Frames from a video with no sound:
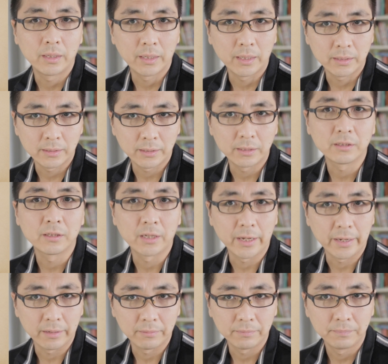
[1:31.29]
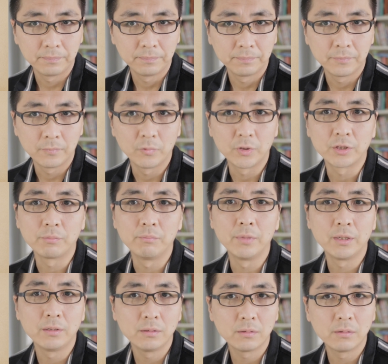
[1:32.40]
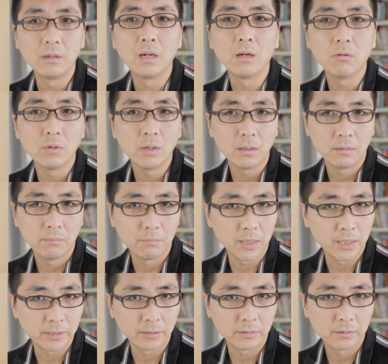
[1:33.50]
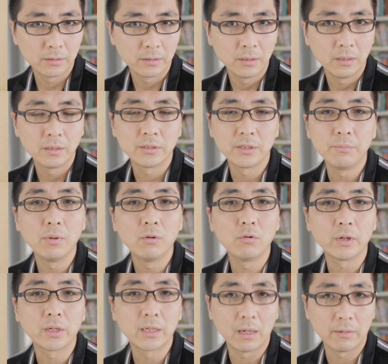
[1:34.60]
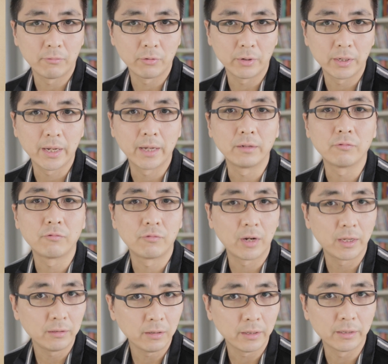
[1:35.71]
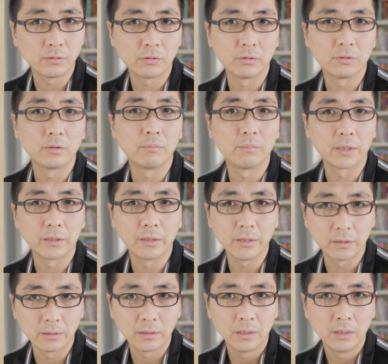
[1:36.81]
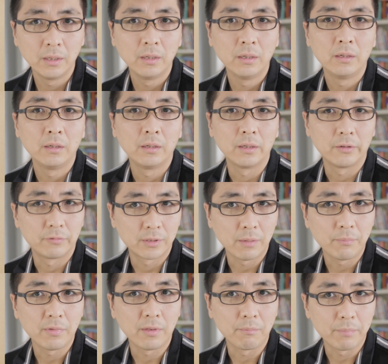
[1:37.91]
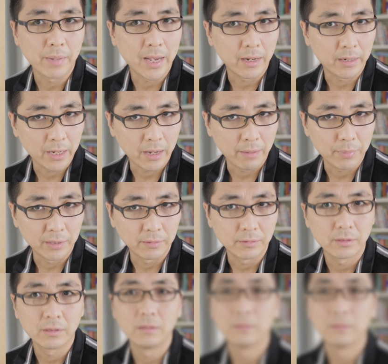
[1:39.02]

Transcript: as it can, which means lower budget, simple recovery, and friendly to the beginner if something bad happened.